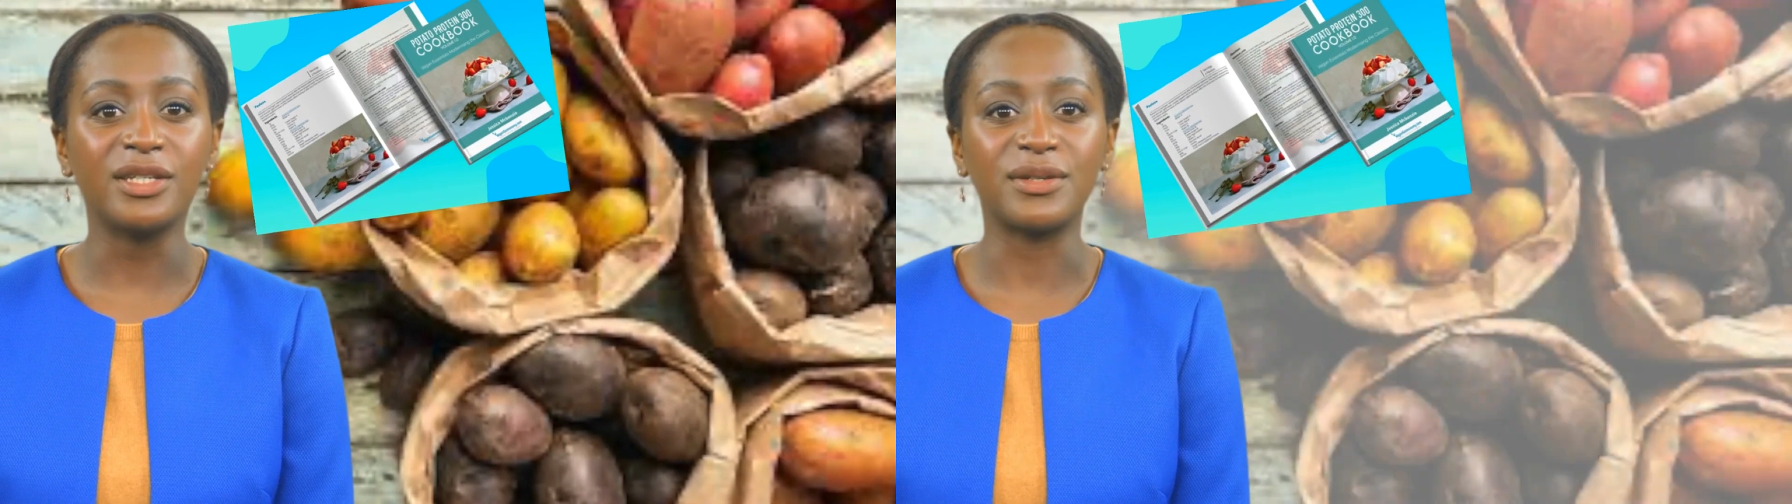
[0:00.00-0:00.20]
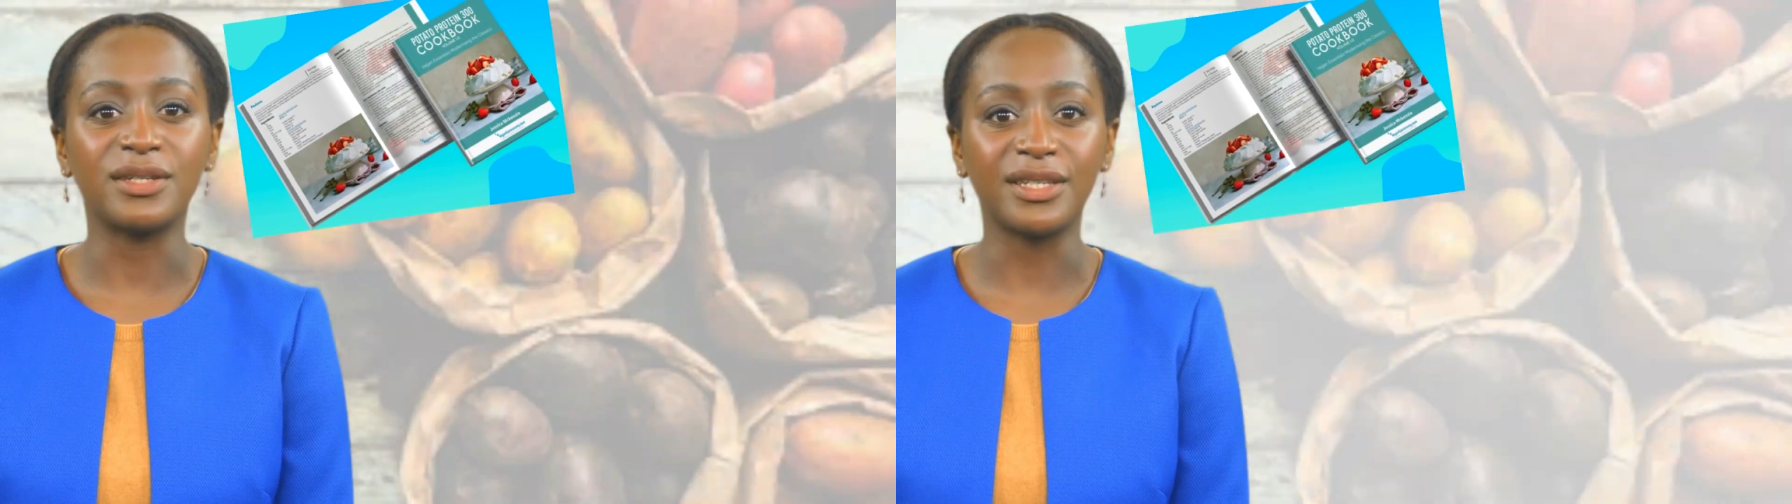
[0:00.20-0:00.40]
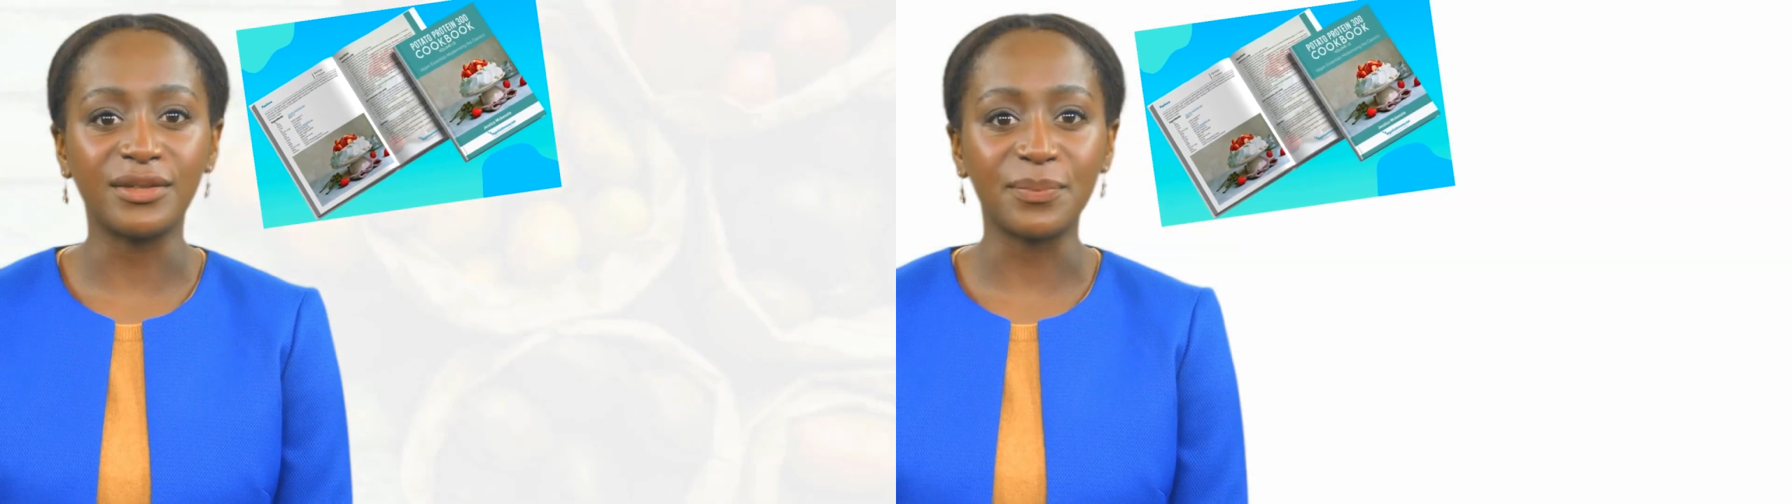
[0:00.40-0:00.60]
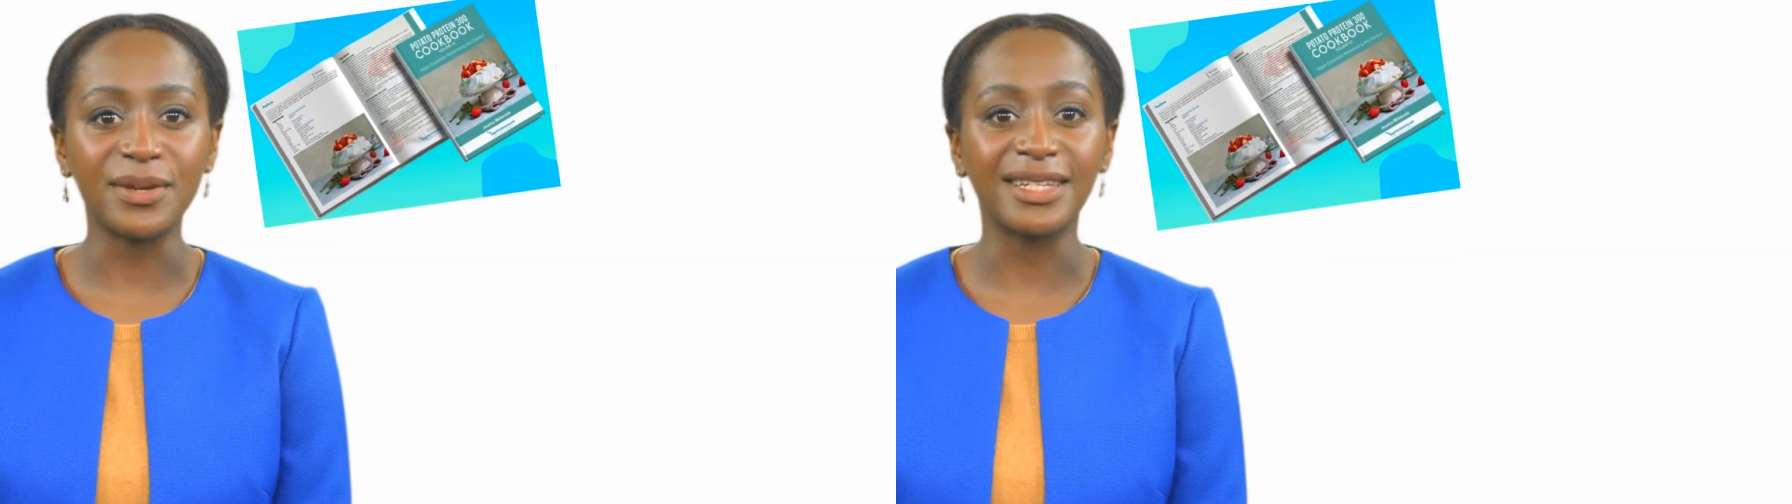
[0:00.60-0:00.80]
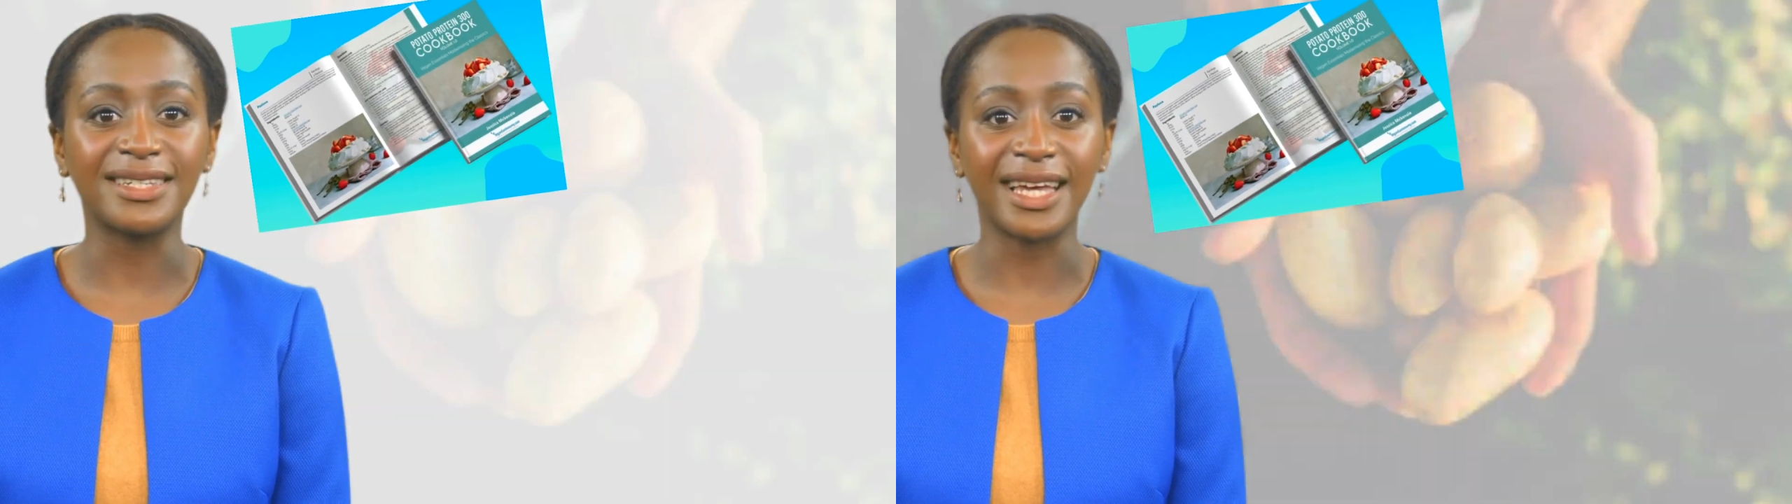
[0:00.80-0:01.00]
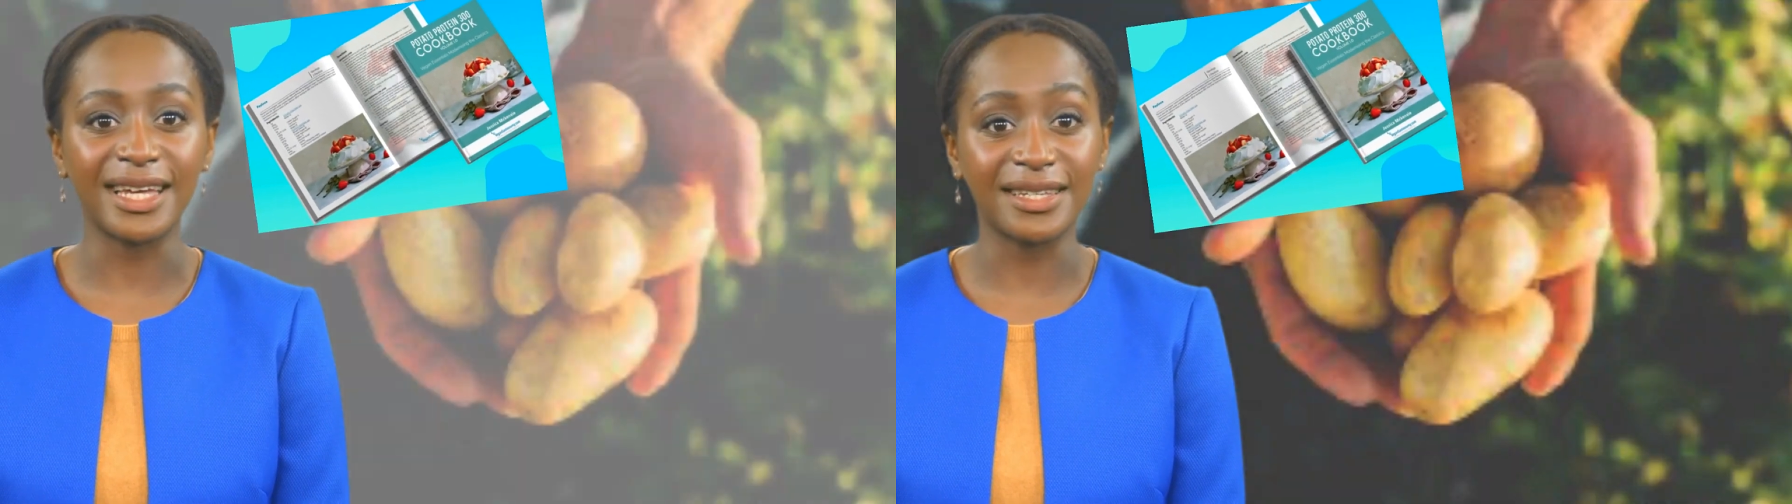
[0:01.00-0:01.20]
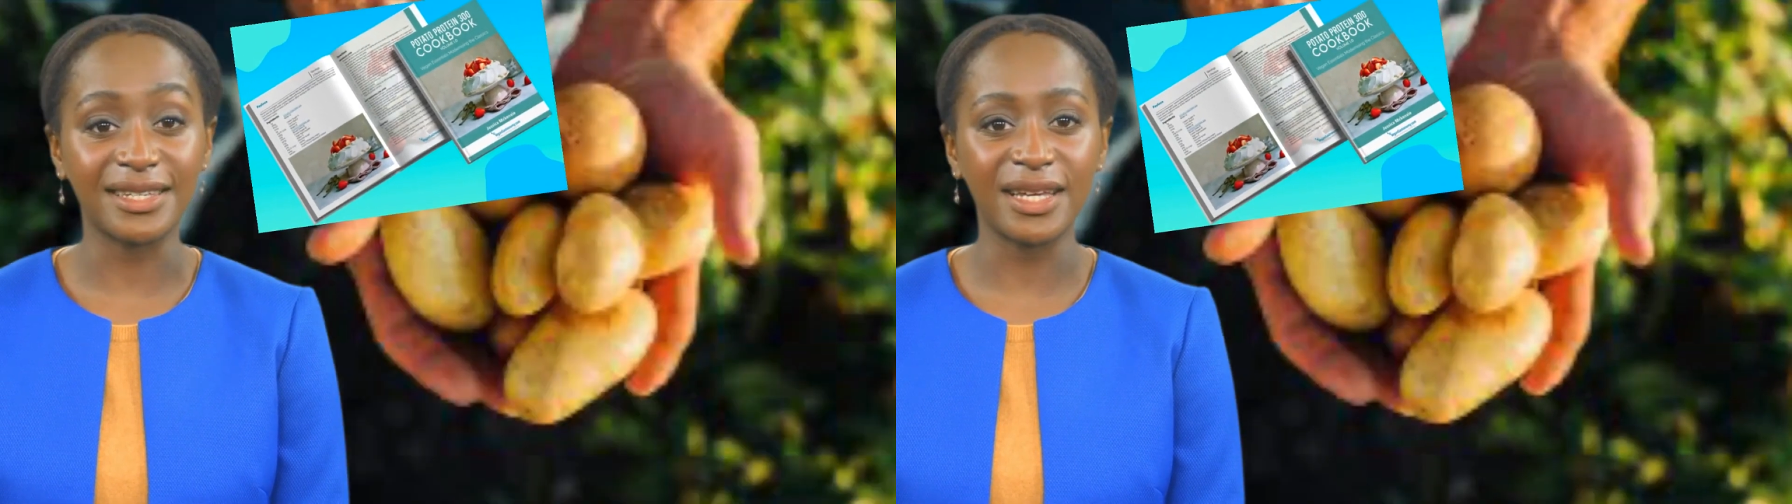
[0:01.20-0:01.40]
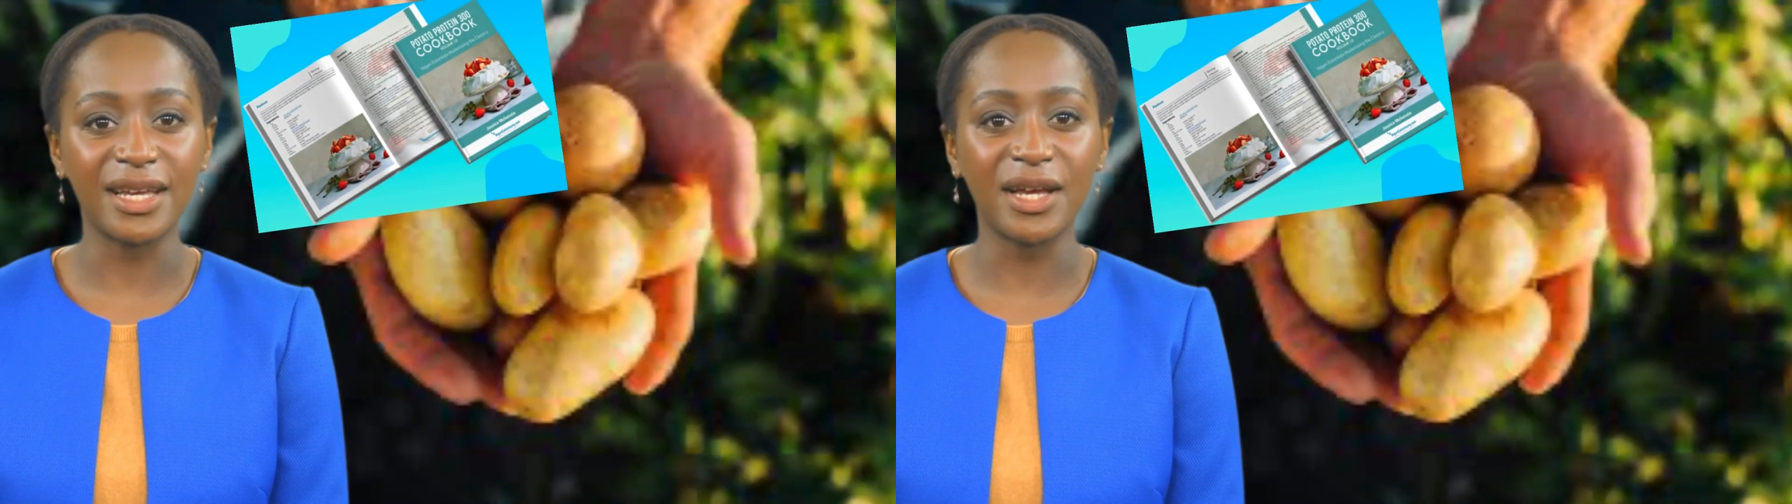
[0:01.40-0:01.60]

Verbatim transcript: used to replace eggs,